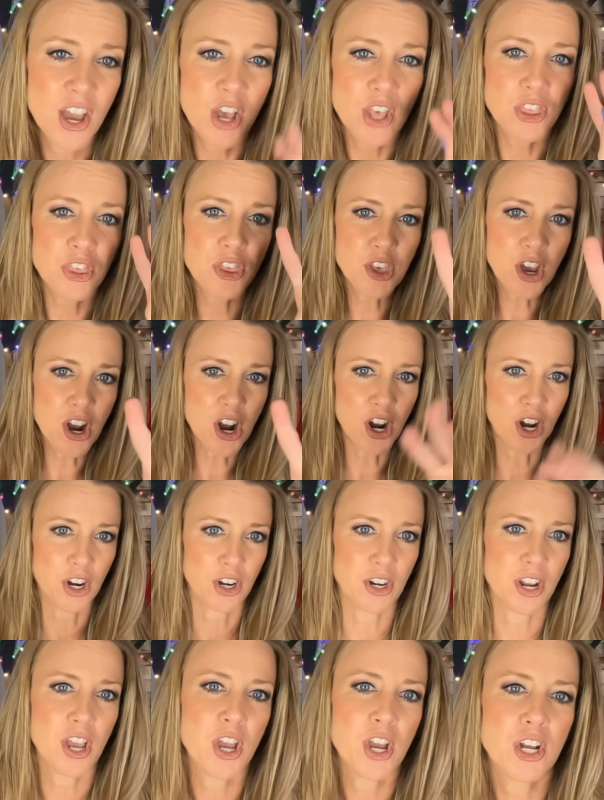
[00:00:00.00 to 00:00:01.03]

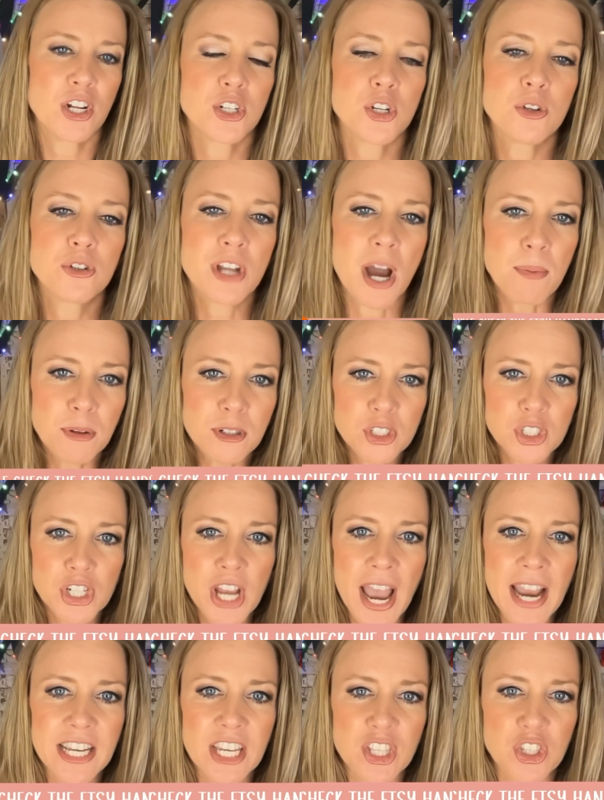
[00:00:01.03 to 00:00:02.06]
Third, to double
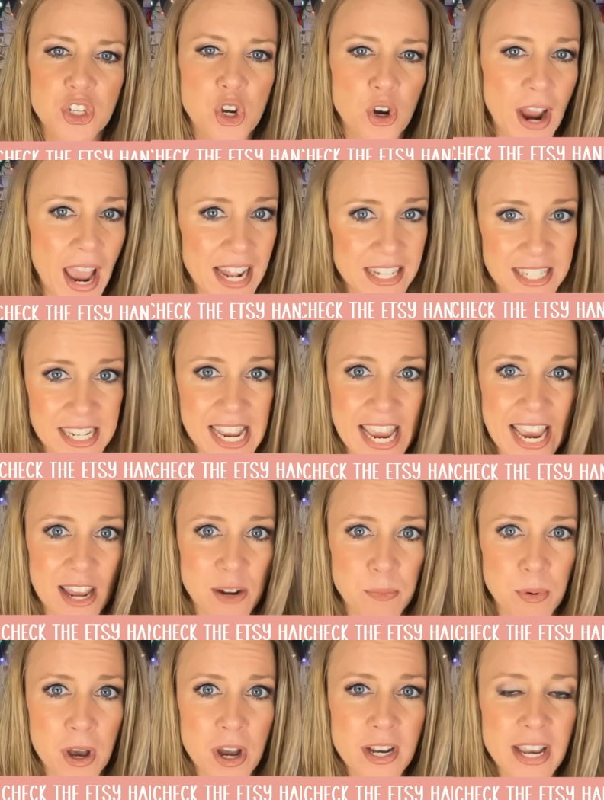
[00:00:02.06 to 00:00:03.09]
check your Etsy
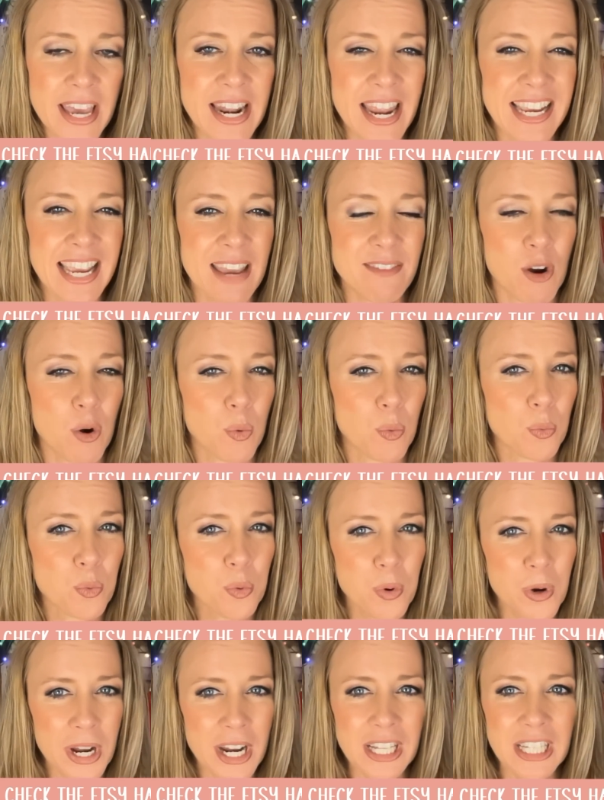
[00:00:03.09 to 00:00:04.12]
handbook, and I gave a
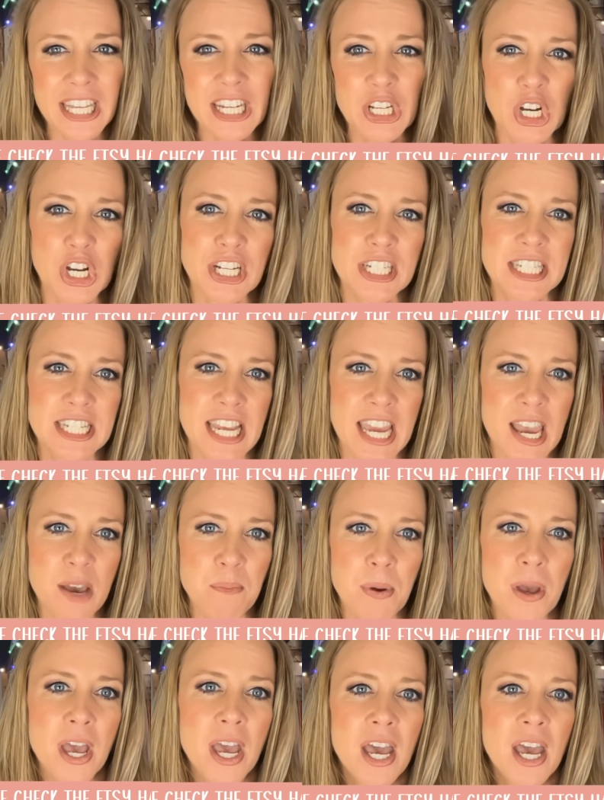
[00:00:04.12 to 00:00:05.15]
really good tip
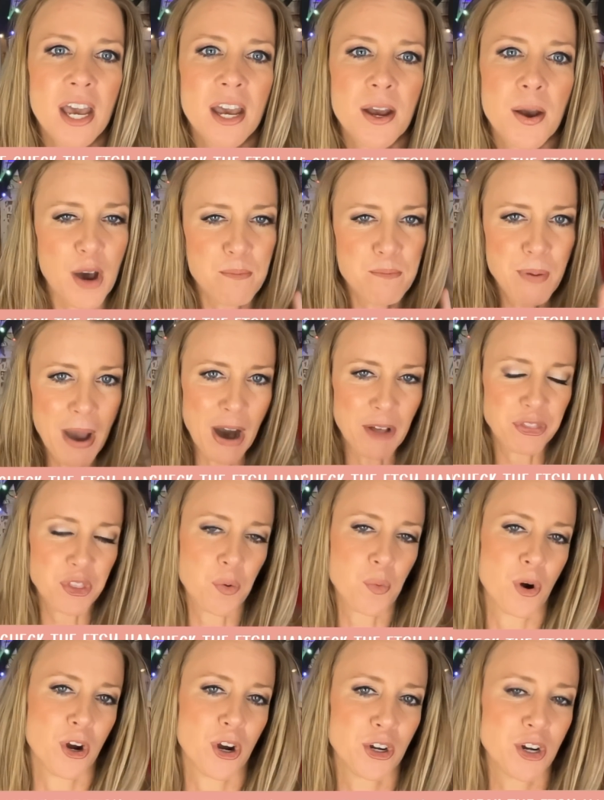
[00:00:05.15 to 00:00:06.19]
about the
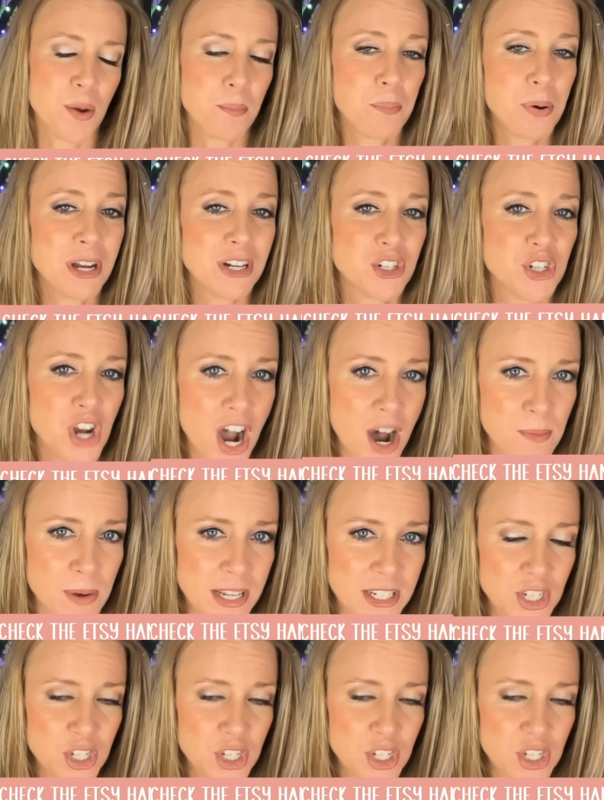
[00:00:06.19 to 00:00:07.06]
word pajamas.